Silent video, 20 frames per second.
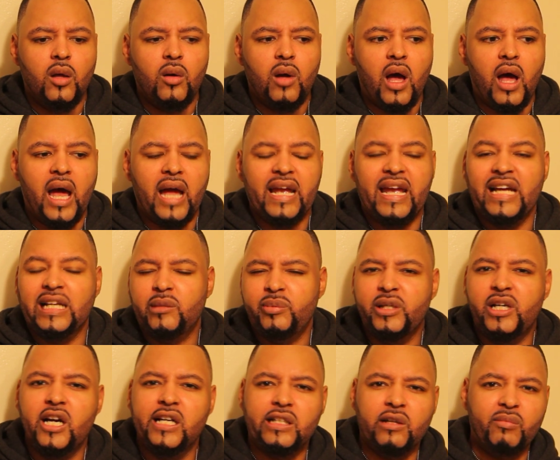I guess
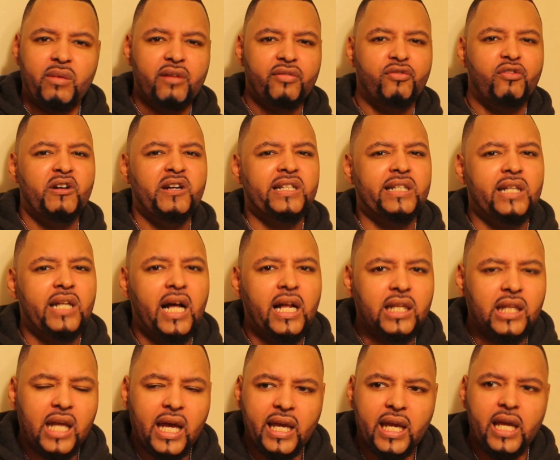because of my friends not
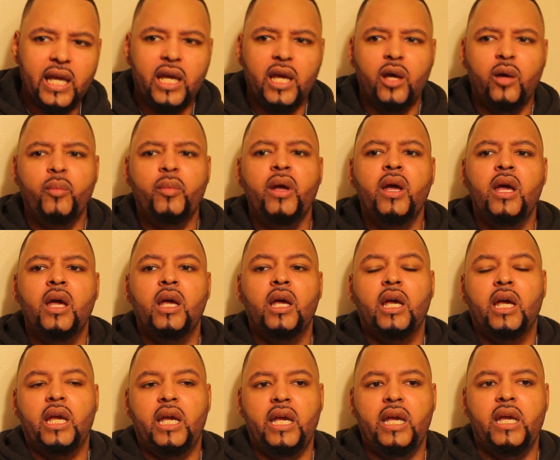liking him,
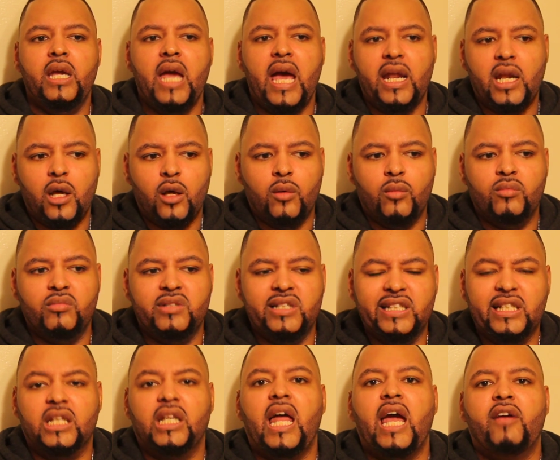he had a
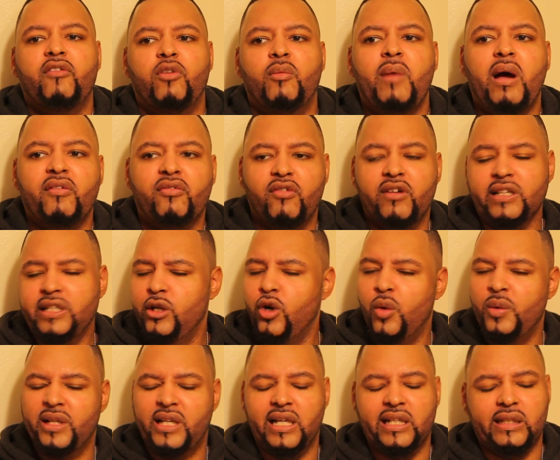dislike for my friends. He
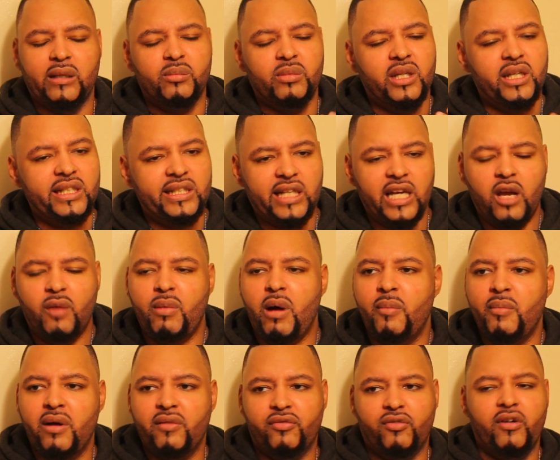always had something to say about
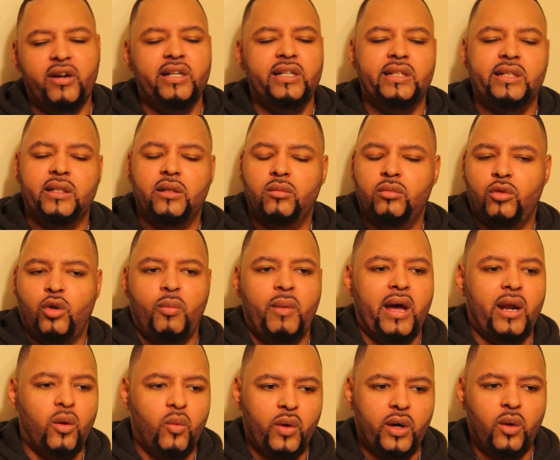my friends, no
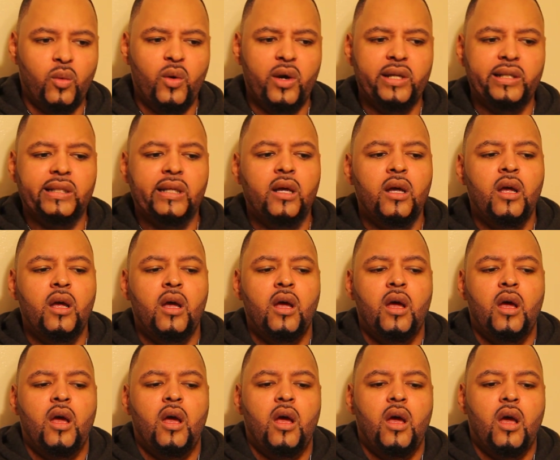matter what it was.
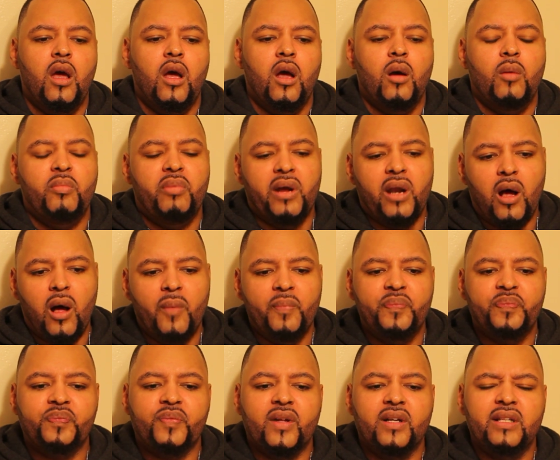But
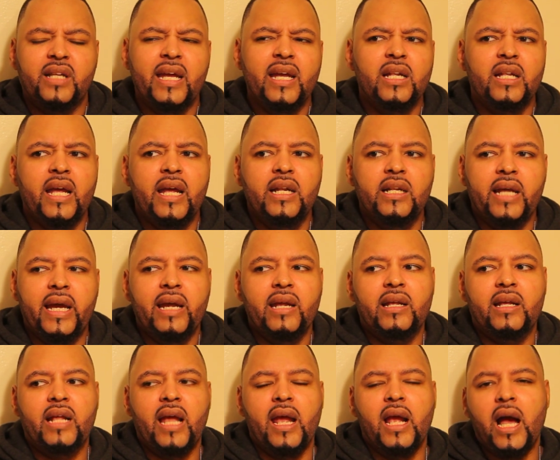
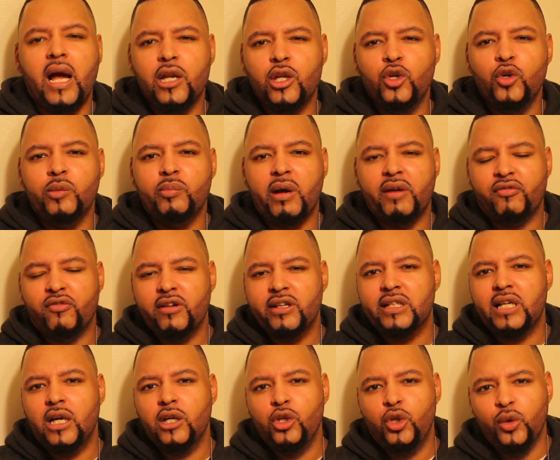my friends
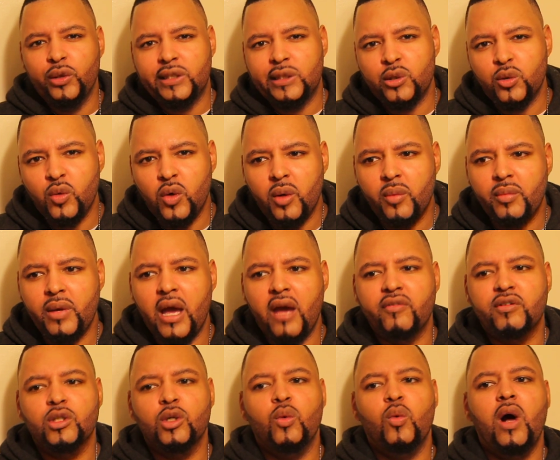got used to him
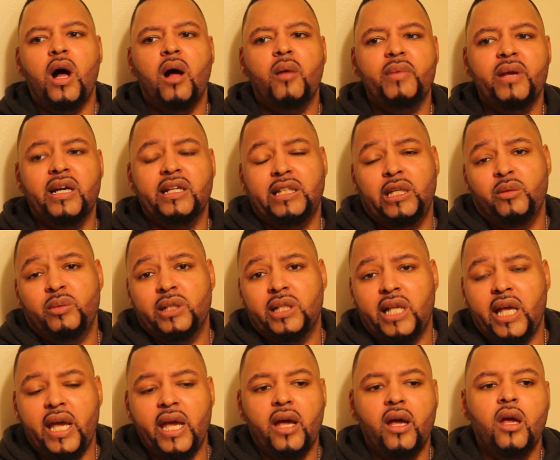after a while because he was
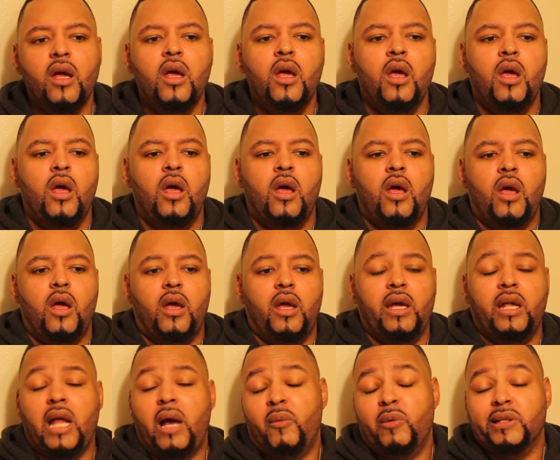there,
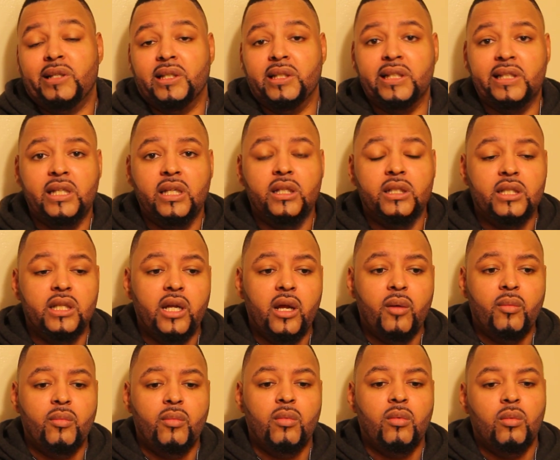and I wasn't listening to
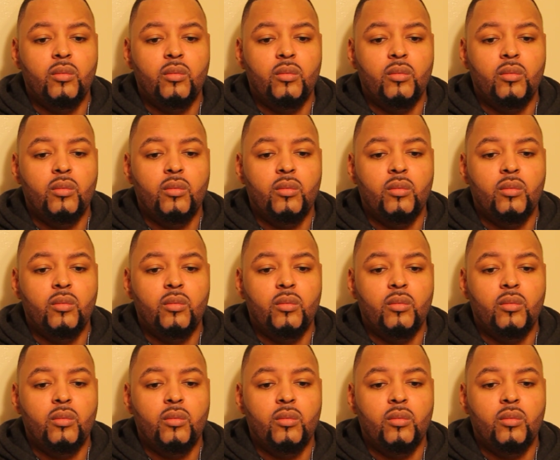them.